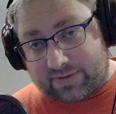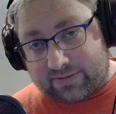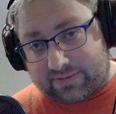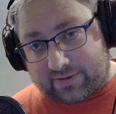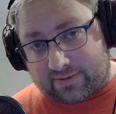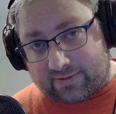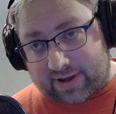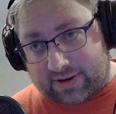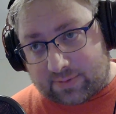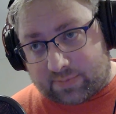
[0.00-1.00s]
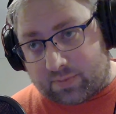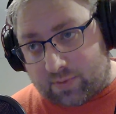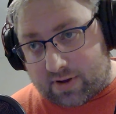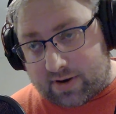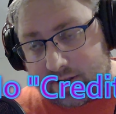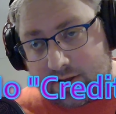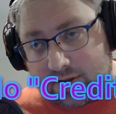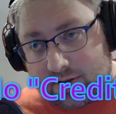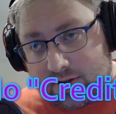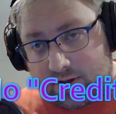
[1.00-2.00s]
So, like, number one,
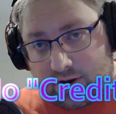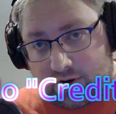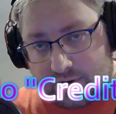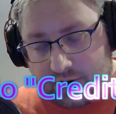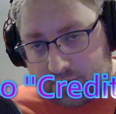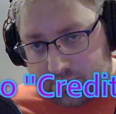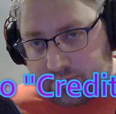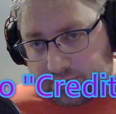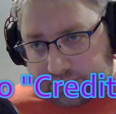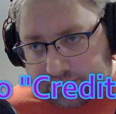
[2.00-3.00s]
no